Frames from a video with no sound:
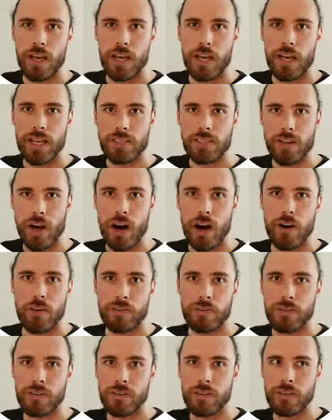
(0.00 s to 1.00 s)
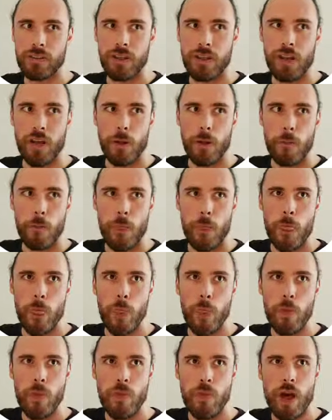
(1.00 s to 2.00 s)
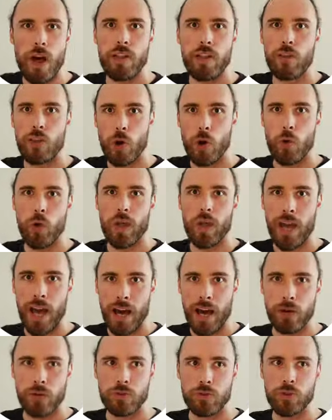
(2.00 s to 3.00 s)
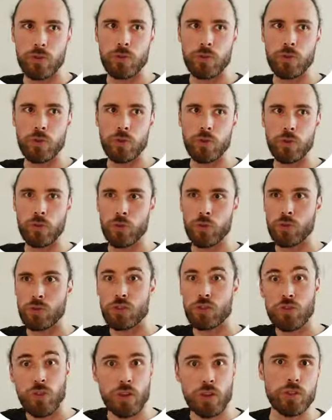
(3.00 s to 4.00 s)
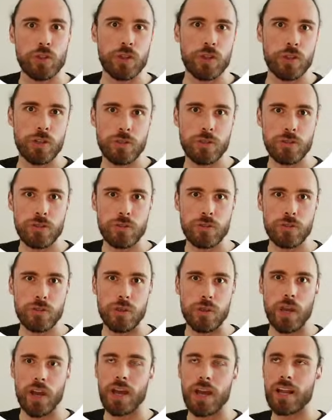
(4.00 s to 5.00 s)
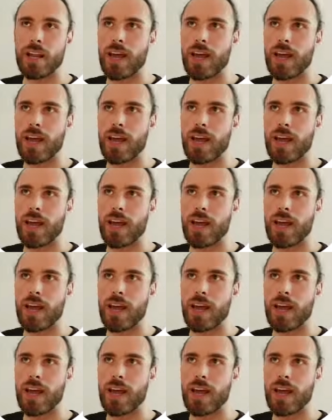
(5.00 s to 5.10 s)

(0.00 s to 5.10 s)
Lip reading: it's often not knowing how to structure notes and